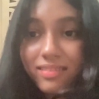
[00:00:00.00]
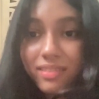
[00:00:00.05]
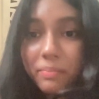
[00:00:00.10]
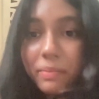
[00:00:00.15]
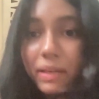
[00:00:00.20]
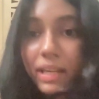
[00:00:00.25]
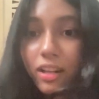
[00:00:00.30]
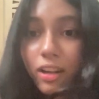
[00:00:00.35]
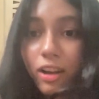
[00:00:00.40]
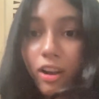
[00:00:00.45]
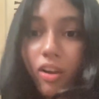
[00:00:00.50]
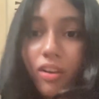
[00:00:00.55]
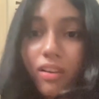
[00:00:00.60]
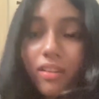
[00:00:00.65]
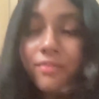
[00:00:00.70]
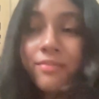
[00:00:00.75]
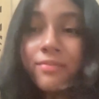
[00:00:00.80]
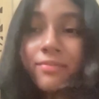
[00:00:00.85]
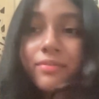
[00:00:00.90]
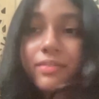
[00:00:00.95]
Made a lot
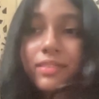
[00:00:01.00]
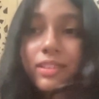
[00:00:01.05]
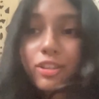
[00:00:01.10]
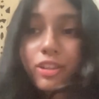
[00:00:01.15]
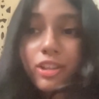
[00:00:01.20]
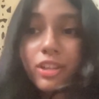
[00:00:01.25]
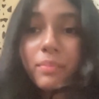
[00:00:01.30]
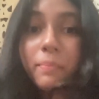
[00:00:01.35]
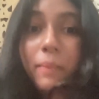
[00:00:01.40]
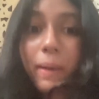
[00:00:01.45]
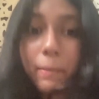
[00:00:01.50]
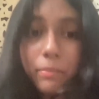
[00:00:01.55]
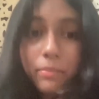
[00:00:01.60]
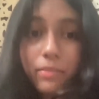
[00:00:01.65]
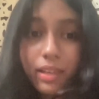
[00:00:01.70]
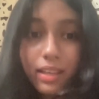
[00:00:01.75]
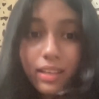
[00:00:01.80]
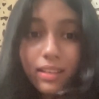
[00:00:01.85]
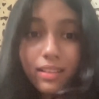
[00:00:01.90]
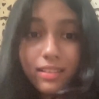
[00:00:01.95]
of good
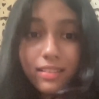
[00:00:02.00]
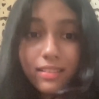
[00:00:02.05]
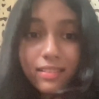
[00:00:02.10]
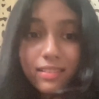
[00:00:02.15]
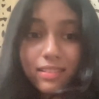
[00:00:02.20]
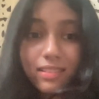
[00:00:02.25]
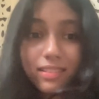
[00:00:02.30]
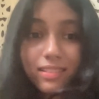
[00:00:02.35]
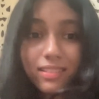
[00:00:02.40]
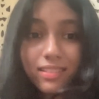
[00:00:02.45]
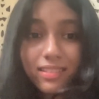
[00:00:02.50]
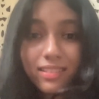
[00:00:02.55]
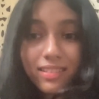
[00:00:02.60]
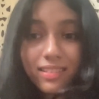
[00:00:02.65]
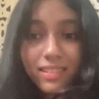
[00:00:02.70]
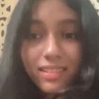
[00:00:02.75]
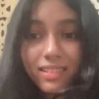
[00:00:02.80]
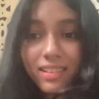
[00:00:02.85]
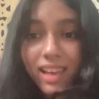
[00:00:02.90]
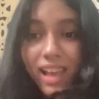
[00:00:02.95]
memories.
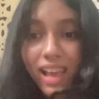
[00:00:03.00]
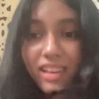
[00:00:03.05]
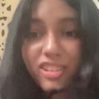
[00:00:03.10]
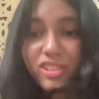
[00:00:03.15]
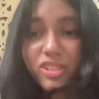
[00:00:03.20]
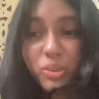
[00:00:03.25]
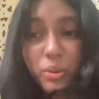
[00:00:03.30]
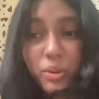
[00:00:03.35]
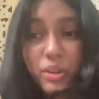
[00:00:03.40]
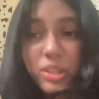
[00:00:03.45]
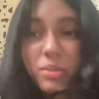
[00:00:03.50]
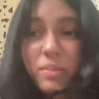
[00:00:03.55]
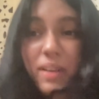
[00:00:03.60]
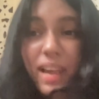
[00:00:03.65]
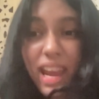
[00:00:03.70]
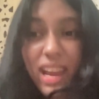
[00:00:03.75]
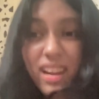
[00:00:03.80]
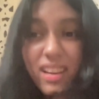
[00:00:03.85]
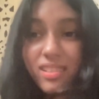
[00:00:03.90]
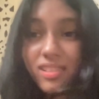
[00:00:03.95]
And it's going to
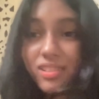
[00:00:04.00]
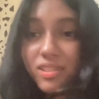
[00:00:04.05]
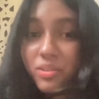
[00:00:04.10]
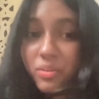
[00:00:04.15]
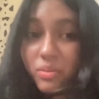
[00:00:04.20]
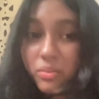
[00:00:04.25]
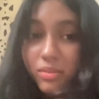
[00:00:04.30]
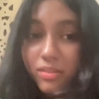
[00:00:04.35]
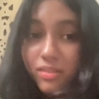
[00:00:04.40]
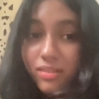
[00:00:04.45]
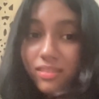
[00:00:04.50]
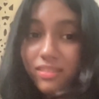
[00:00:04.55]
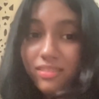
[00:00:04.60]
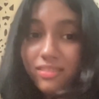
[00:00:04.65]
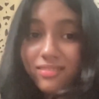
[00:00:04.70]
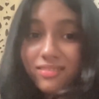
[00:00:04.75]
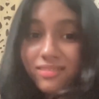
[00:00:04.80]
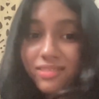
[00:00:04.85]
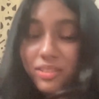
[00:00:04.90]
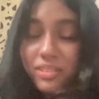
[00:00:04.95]
end soon,
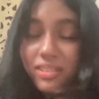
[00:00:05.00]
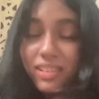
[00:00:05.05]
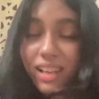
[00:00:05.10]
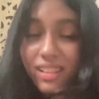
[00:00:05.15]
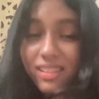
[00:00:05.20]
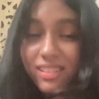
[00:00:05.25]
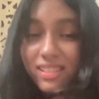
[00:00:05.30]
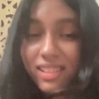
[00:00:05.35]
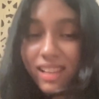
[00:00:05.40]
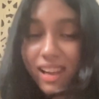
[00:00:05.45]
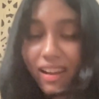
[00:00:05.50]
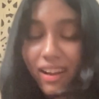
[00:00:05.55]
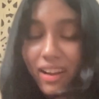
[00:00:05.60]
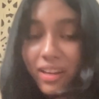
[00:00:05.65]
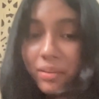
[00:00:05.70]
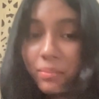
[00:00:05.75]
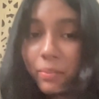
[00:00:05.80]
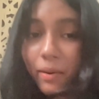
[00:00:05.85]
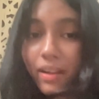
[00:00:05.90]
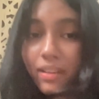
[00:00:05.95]
so that's
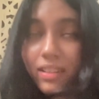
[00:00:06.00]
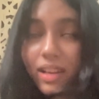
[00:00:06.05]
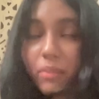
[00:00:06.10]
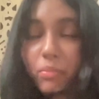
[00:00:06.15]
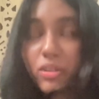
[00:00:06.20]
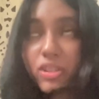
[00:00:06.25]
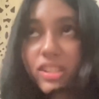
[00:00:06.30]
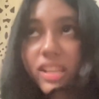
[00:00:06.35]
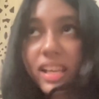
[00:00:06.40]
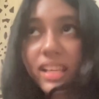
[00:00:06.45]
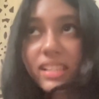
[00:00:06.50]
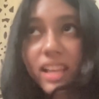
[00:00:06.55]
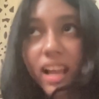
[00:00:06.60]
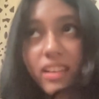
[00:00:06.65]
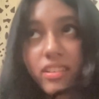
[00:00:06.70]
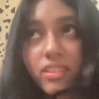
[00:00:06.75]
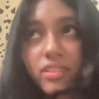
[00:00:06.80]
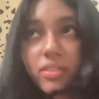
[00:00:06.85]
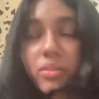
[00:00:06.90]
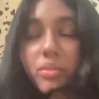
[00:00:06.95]
sad, but I'm also
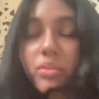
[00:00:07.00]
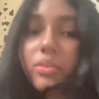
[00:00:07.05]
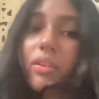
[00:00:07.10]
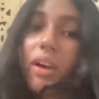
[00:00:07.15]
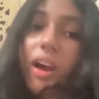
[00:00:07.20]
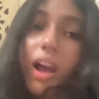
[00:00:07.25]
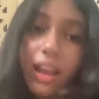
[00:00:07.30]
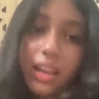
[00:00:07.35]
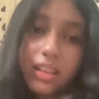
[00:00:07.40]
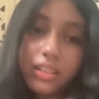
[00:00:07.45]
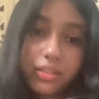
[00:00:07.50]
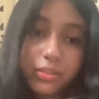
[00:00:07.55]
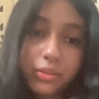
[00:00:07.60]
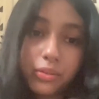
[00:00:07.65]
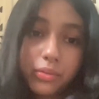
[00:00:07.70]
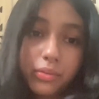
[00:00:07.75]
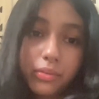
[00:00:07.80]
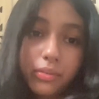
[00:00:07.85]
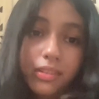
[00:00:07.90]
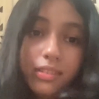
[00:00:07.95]
excited to go to high
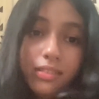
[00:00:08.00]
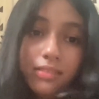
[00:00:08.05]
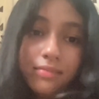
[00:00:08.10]
school.